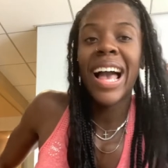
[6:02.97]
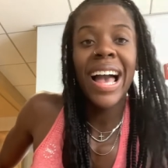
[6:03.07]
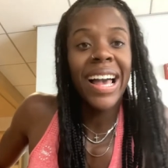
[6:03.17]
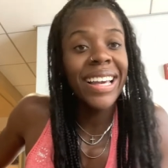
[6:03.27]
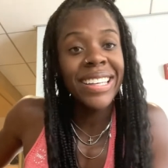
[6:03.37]

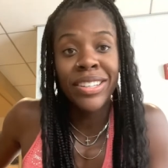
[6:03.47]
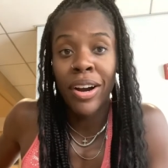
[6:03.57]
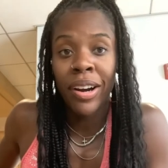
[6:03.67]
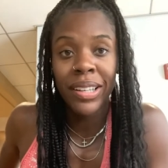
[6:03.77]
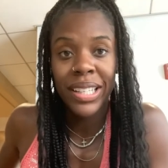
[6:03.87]
I can
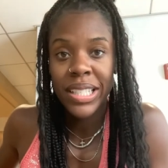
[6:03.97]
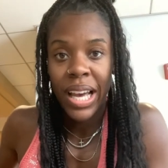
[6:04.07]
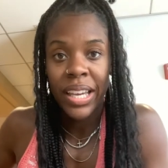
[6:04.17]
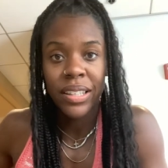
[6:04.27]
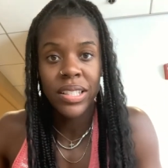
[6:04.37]
hardly
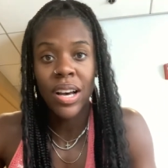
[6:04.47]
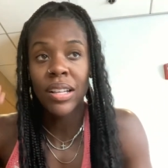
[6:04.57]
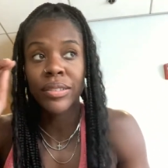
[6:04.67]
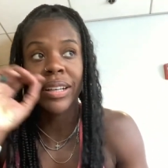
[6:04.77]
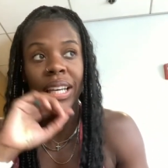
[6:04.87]

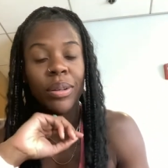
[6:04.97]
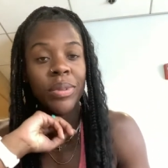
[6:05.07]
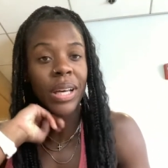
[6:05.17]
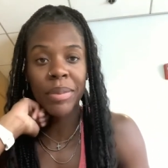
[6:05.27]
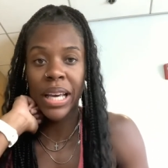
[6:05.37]
tolerate when
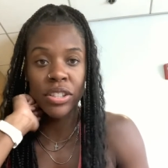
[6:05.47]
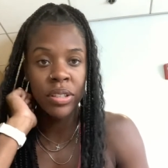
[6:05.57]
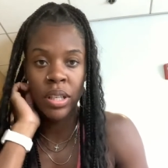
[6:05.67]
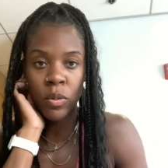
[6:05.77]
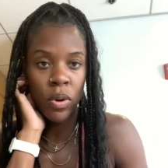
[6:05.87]
I'm not
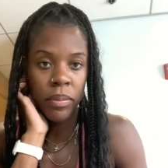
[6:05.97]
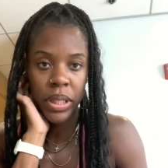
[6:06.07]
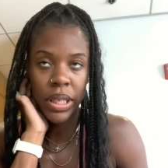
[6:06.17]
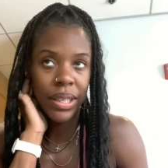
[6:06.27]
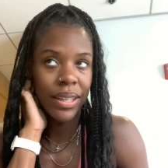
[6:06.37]
treated
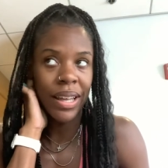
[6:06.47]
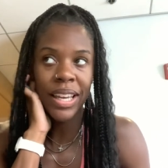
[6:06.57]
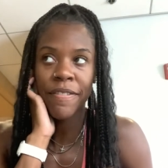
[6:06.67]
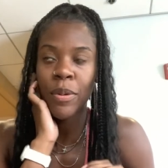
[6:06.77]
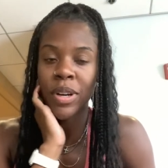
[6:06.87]
warmly. Like
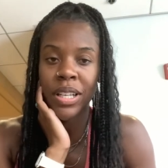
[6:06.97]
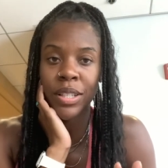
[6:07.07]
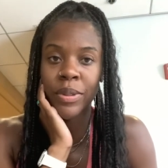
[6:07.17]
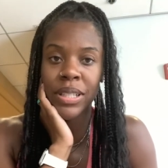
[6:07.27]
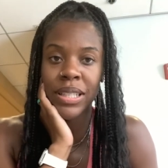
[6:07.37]
if I walk into
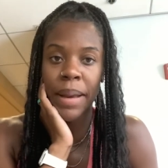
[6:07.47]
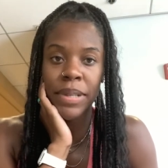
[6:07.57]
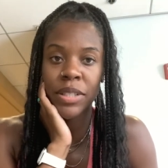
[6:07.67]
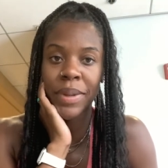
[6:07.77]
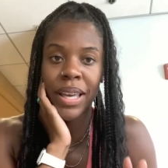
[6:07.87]
an
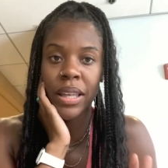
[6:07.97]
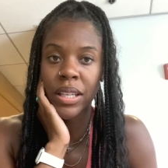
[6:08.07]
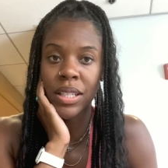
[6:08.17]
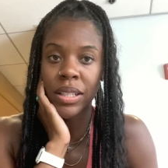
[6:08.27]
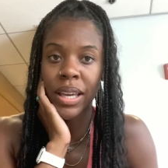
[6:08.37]
establishment and they
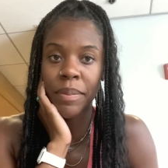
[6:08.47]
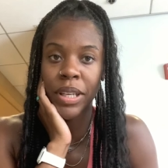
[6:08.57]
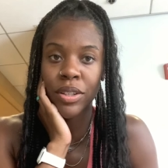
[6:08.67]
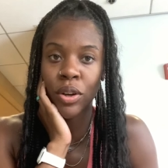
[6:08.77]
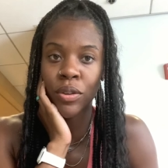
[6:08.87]
just look at me
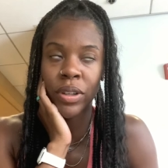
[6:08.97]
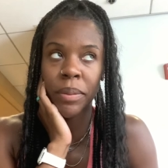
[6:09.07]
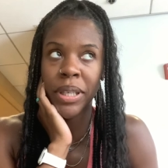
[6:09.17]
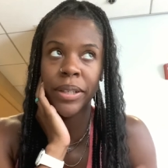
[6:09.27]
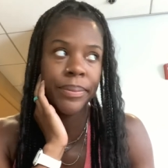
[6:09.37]
and don't greet
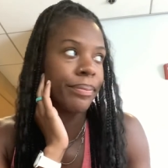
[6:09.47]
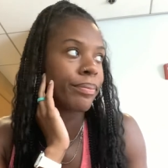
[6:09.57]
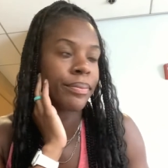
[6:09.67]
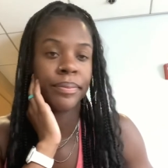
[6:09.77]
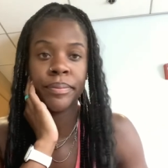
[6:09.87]
me,
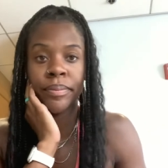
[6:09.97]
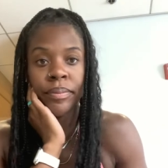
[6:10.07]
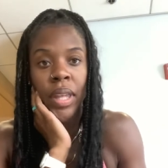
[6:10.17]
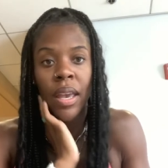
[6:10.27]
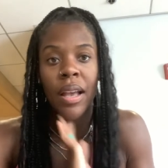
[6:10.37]

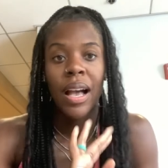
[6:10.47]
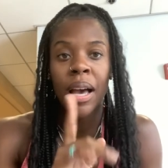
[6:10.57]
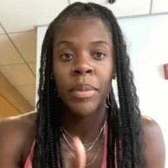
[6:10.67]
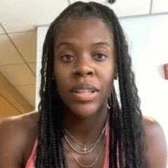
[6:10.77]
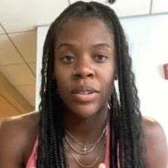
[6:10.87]

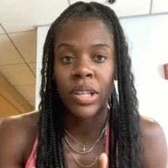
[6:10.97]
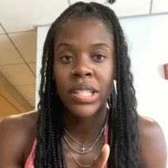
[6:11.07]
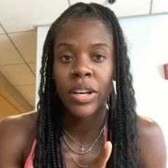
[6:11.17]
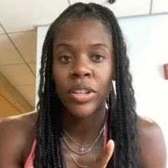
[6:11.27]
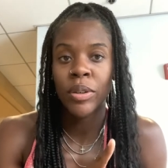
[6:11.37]
I'm either gonna
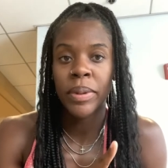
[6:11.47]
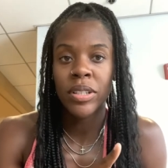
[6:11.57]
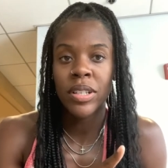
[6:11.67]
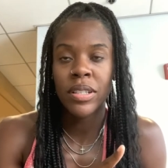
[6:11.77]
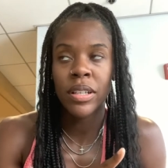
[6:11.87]
tell you about
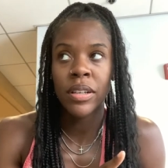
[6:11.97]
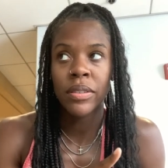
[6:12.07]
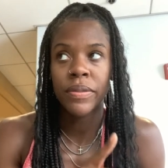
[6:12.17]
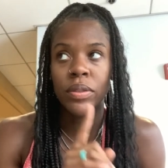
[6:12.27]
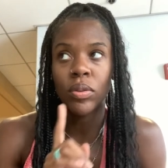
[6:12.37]

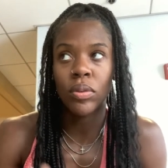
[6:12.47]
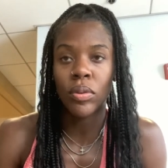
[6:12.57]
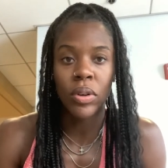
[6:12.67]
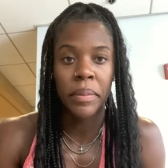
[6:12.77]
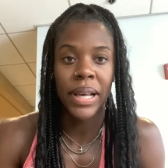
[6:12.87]
yourself
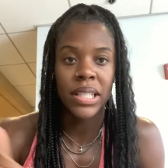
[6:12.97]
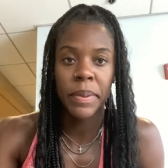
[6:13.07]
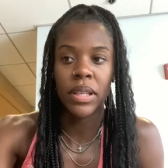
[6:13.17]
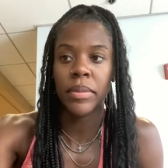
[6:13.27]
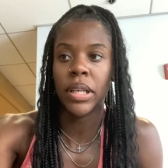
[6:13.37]
or I'm not
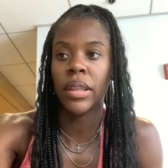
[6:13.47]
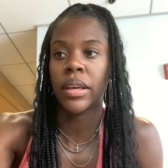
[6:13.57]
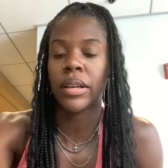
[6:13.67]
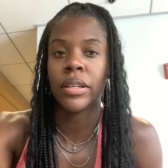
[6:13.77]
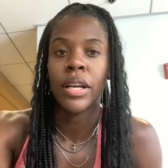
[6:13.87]
spending money
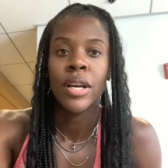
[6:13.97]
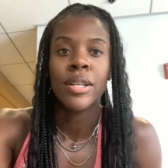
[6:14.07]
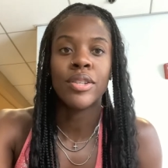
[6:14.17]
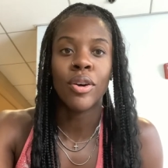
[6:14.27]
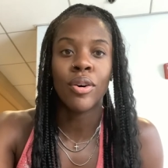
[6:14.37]
there.
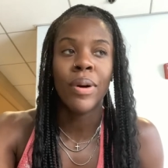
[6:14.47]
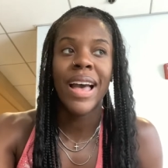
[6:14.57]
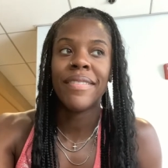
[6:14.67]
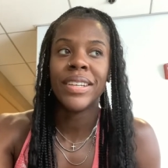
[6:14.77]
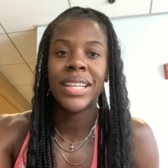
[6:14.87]
So
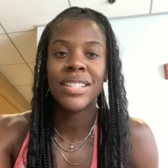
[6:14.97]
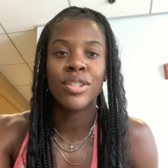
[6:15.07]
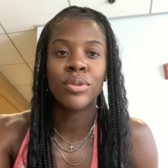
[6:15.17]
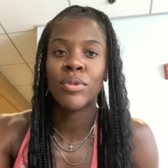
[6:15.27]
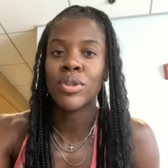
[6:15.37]
having to
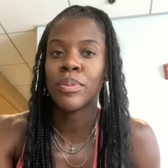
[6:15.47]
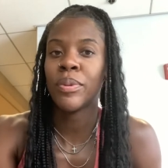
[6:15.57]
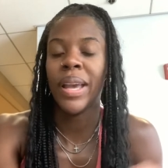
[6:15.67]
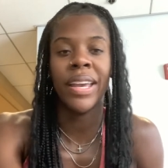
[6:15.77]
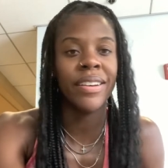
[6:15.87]
do multiple
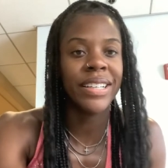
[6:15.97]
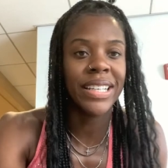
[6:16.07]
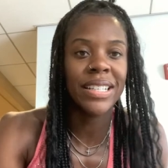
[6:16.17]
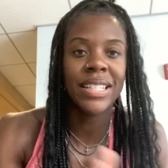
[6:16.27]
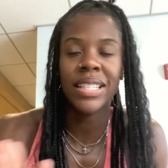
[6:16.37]

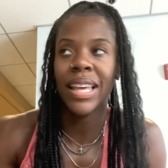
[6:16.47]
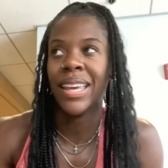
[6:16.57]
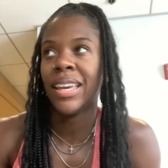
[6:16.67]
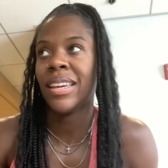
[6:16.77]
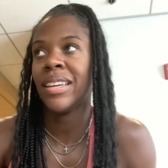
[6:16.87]
errands
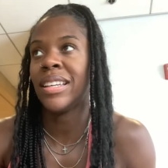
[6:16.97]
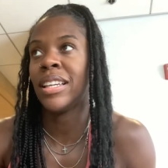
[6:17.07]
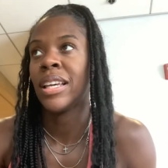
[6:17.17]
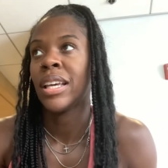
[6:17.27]
and